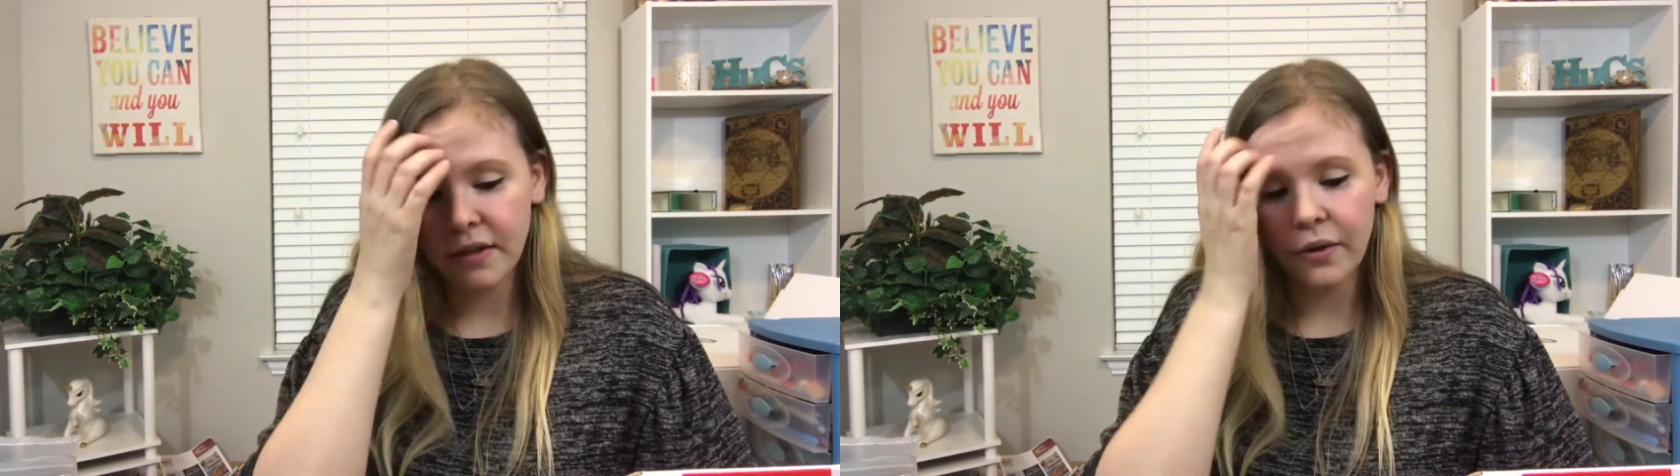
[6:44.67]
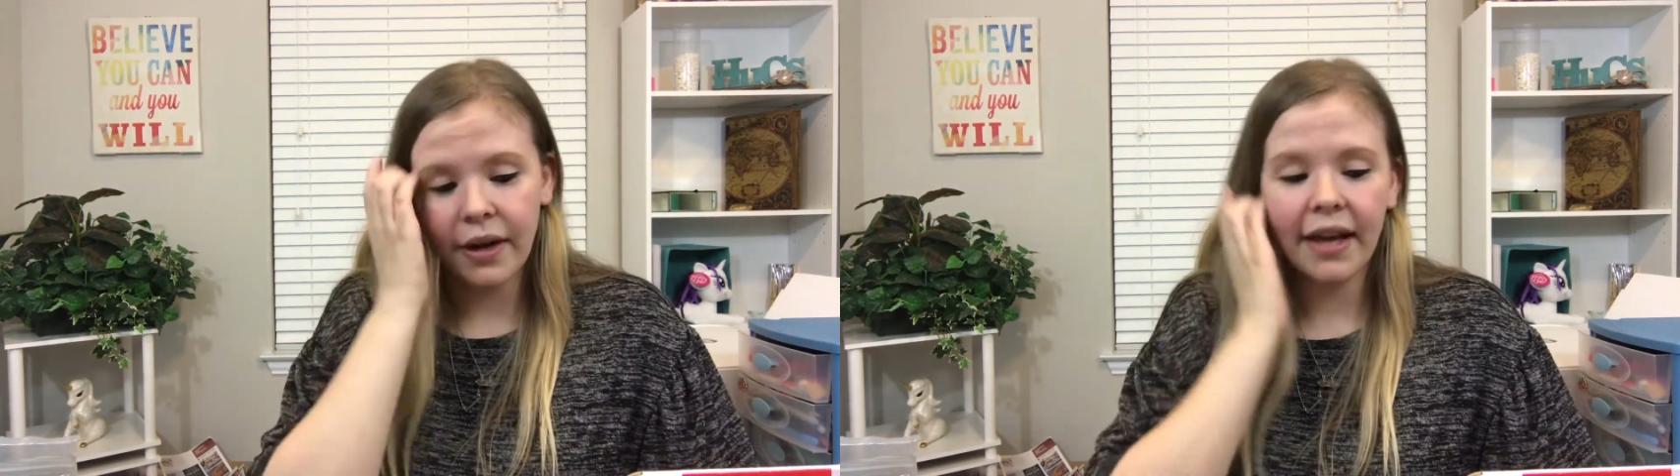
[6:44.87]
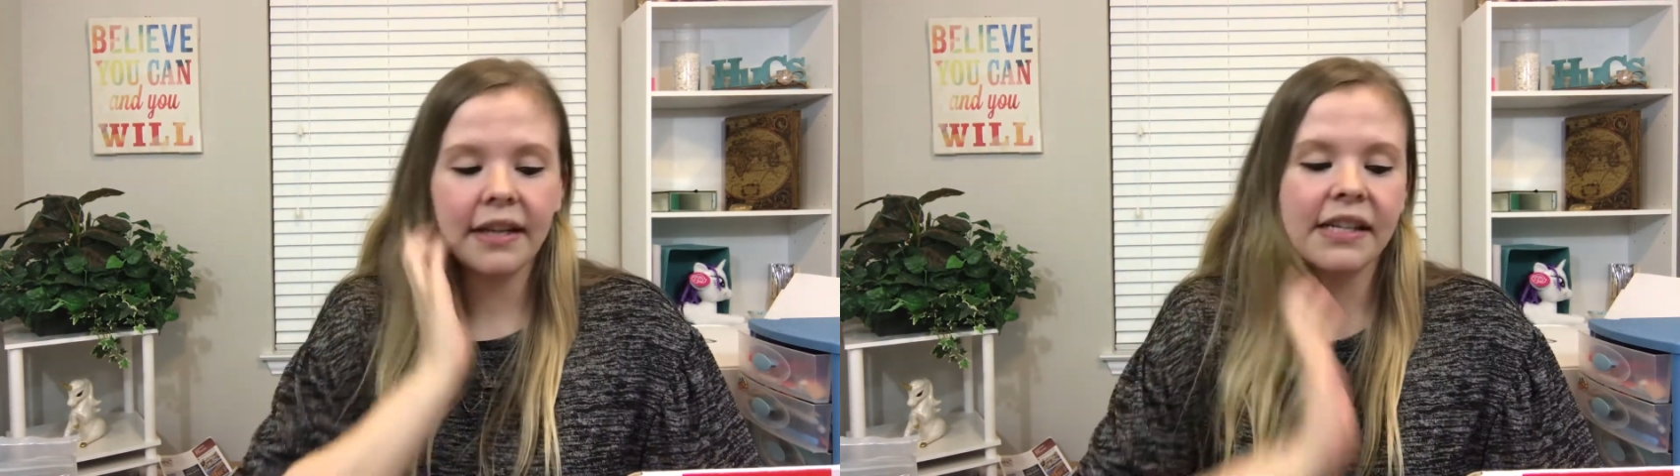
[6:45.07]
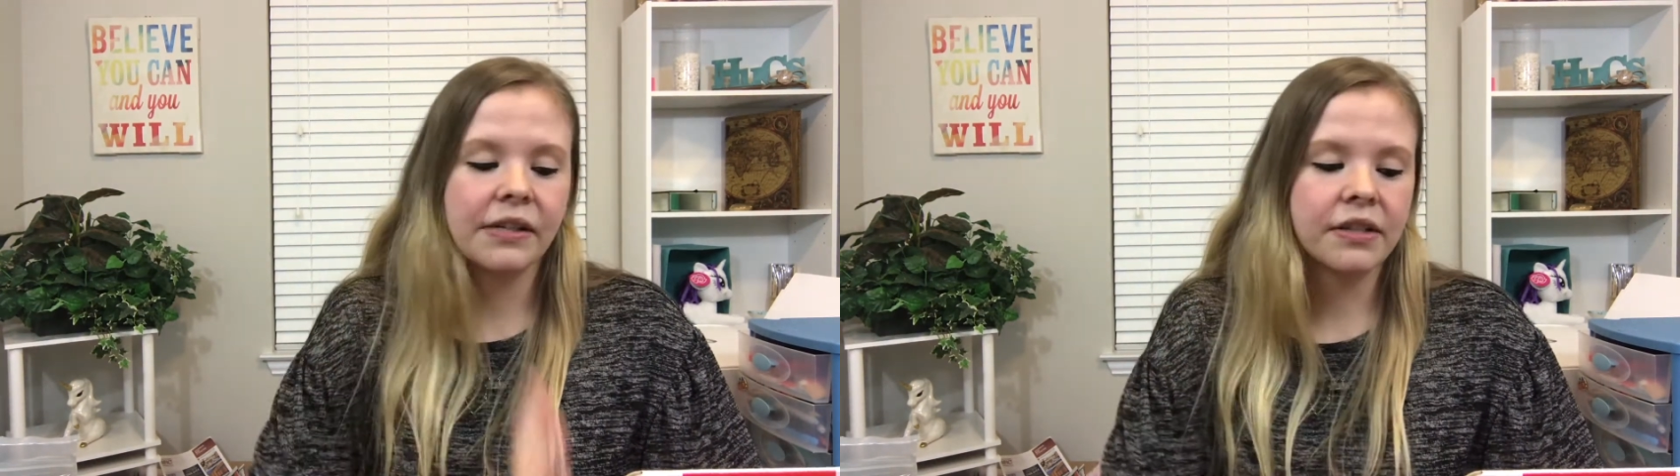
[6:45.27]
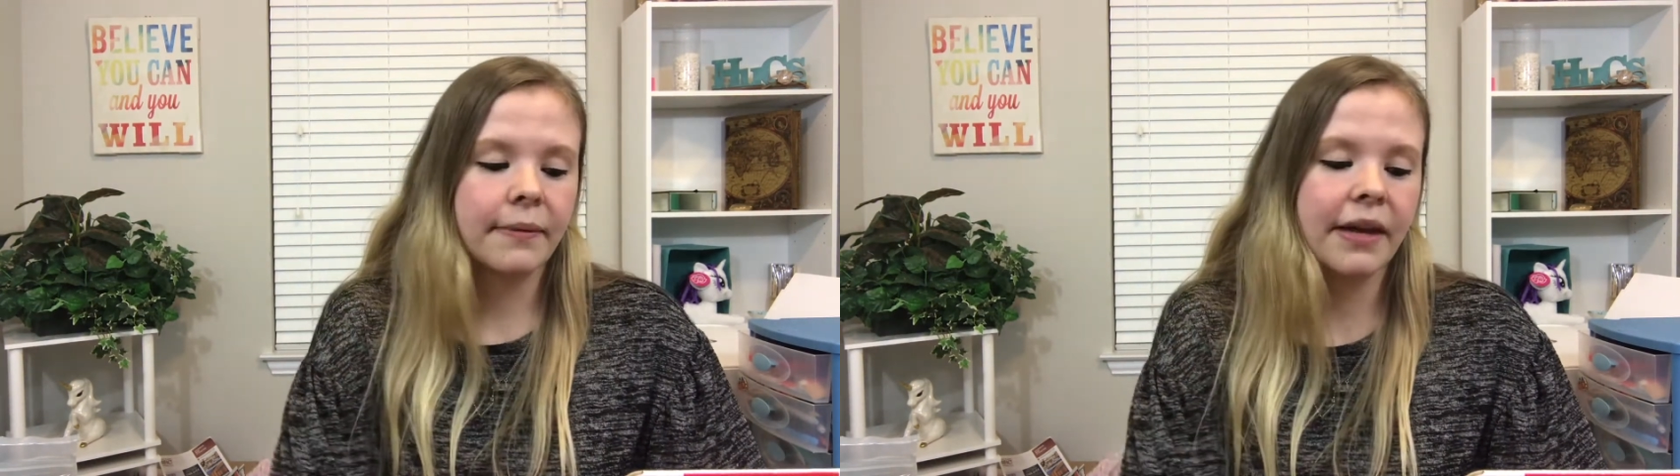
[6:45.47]
so I had to get
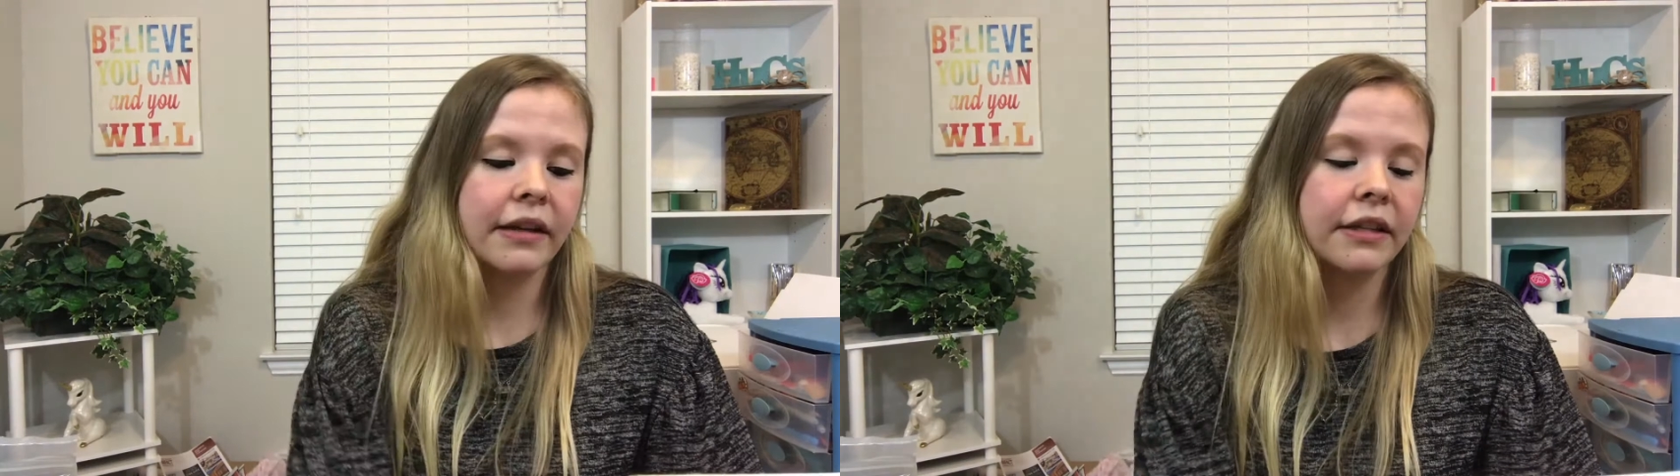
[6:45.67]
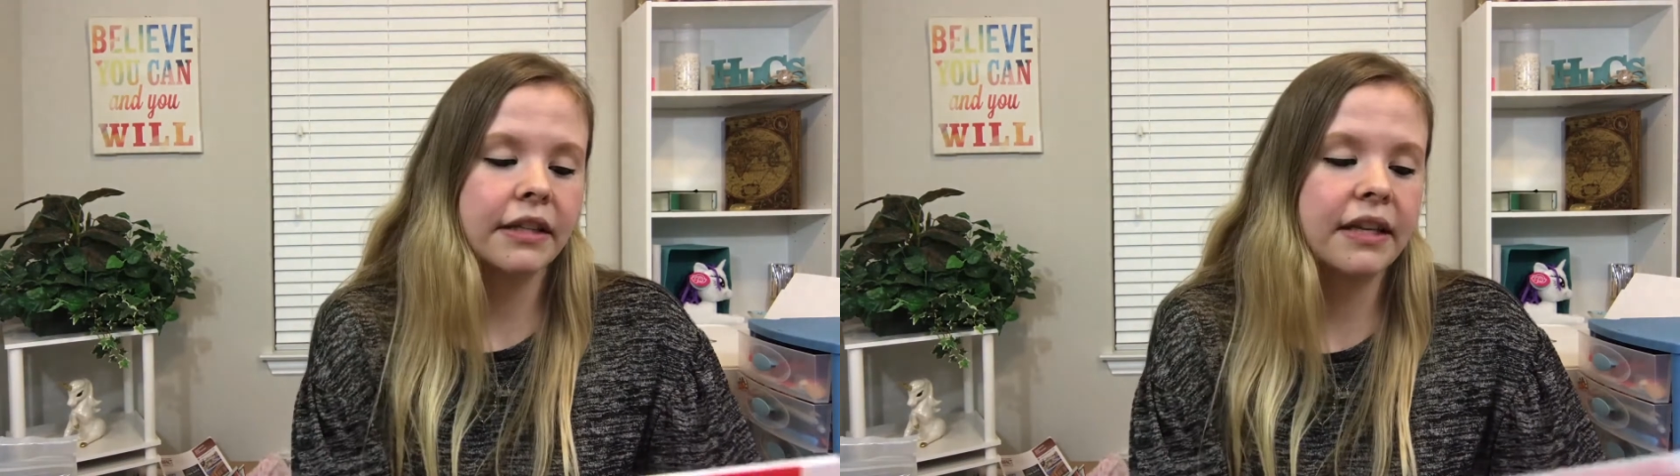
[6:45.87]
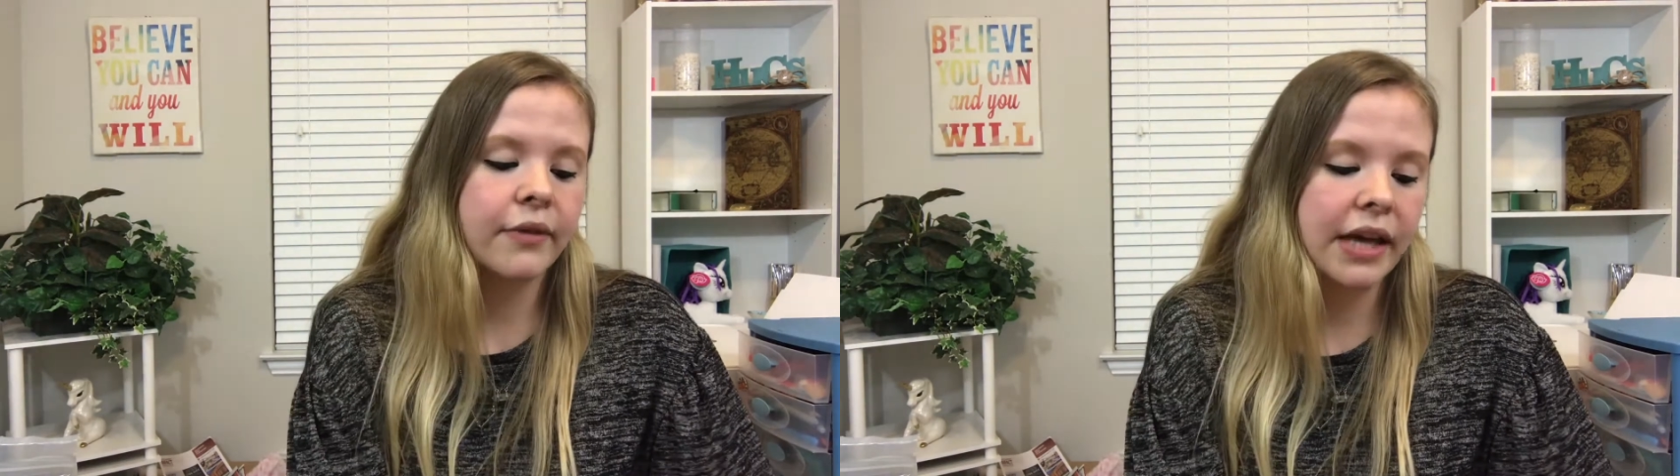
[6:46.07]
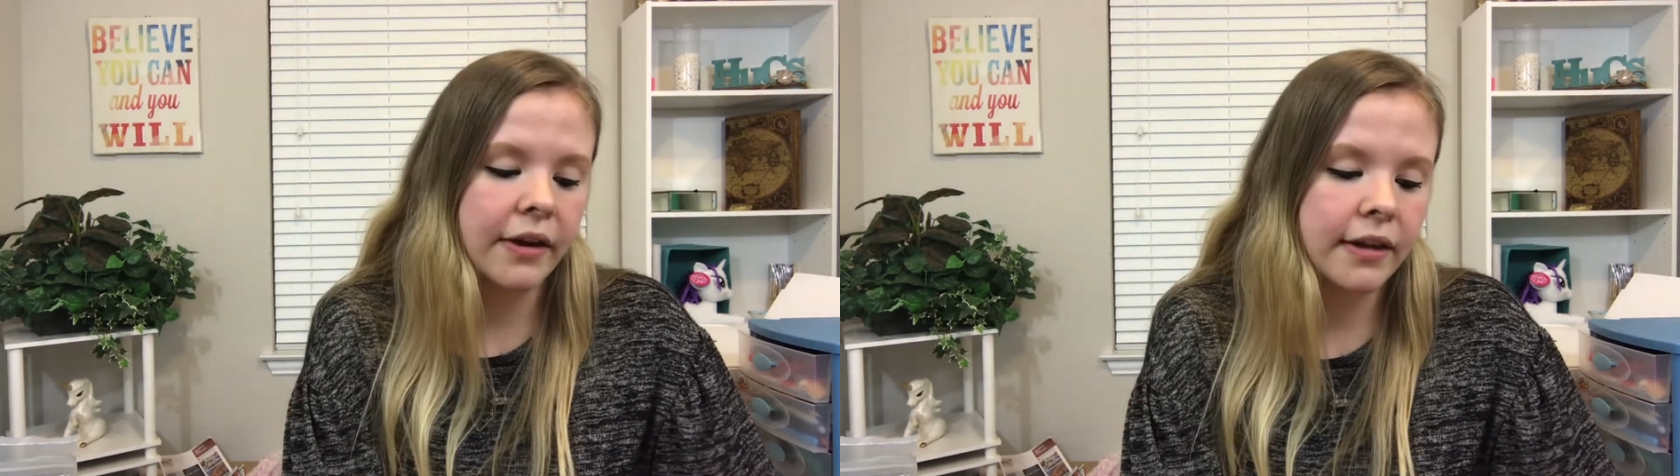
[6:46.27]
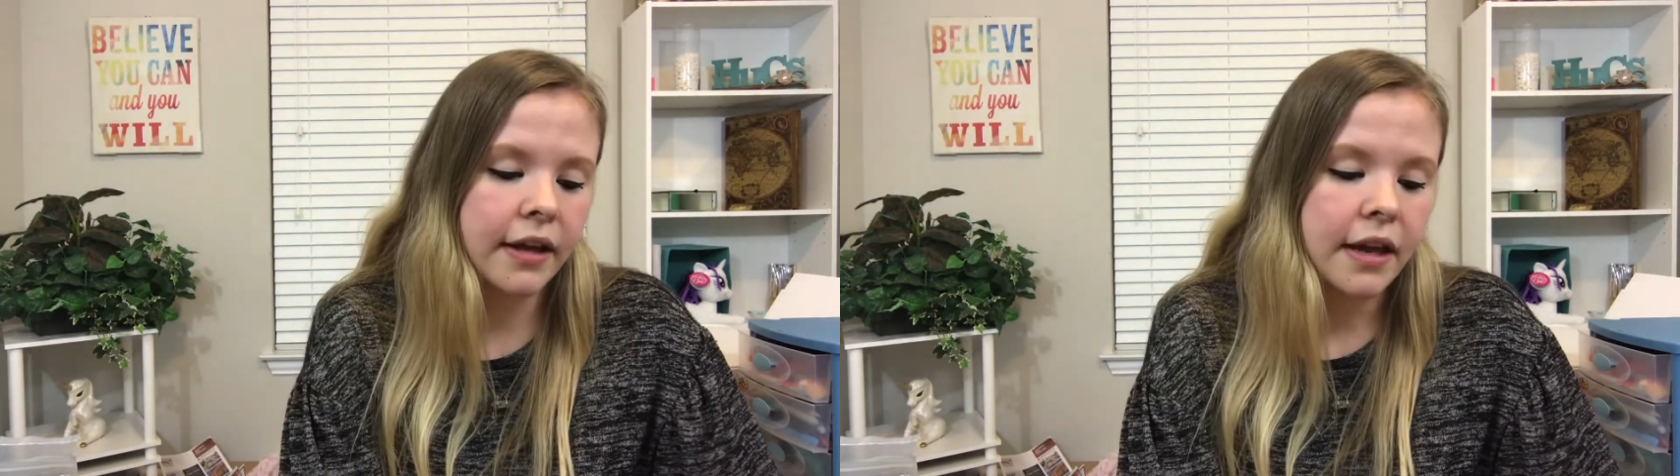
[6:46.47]
her something. I couldn't leave without it.